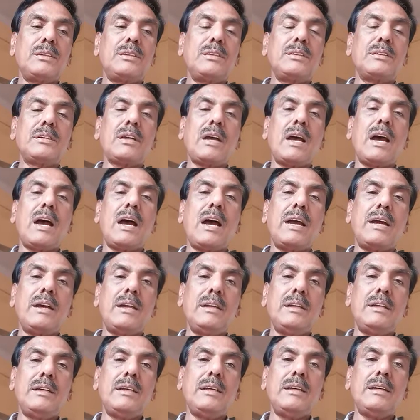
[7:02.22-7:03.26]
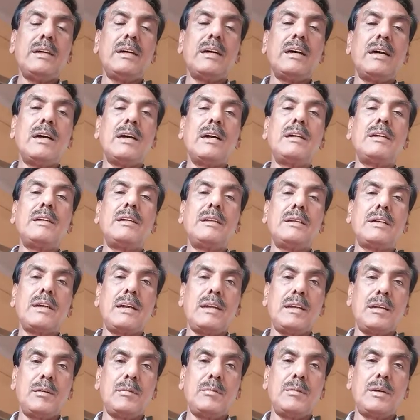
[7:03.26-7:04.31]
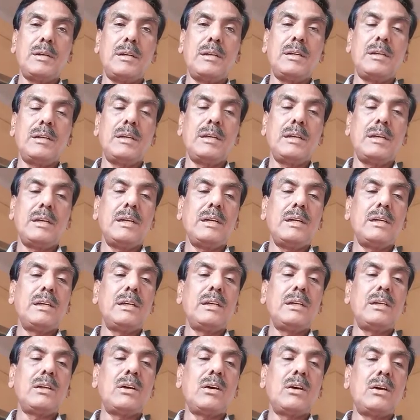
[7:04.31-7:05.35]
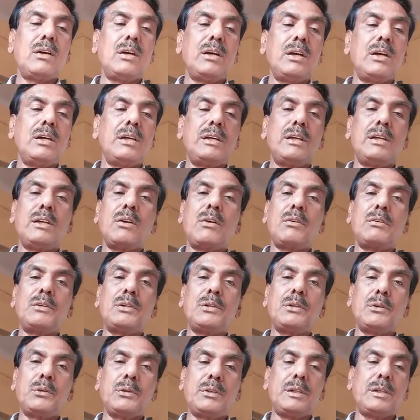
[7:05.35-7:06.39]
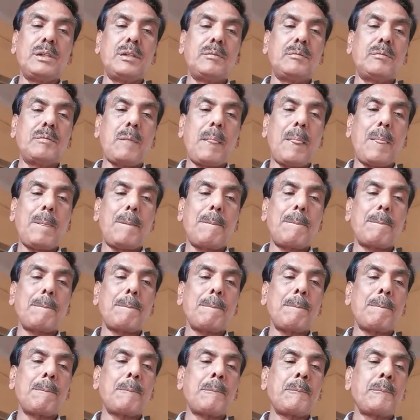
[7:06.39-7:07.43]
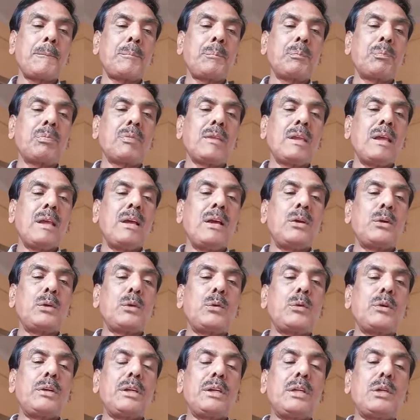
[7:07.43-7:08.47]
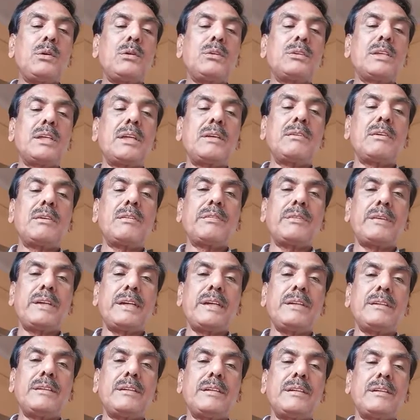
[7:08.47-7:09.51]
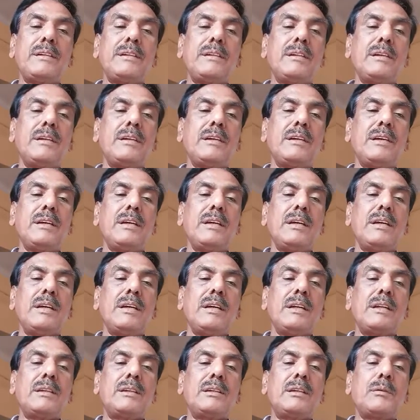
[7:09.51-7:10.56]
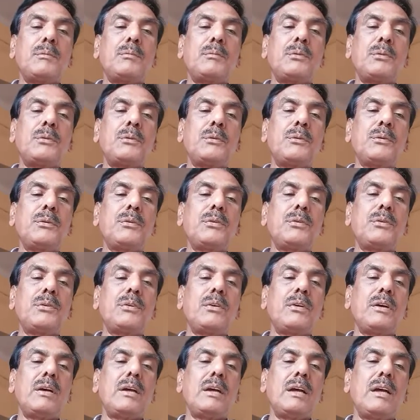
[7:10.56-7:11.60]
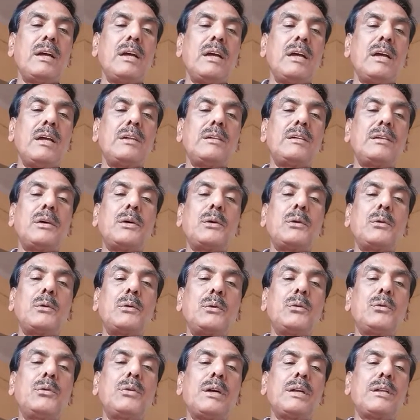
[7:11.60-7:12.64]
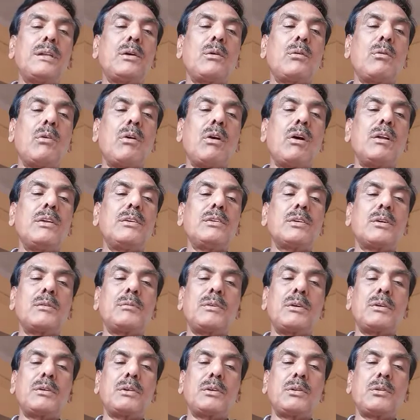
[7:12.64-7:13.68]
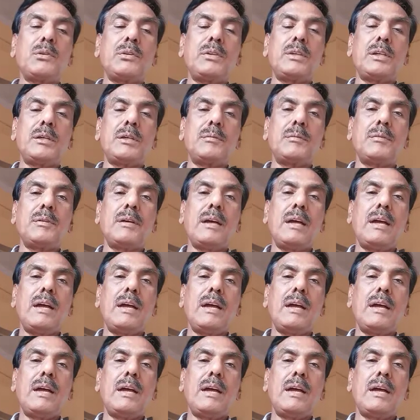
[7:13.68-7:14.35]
is highly undesirable in auditorium. To reduce reverberation, the roof and the walls of the auditorium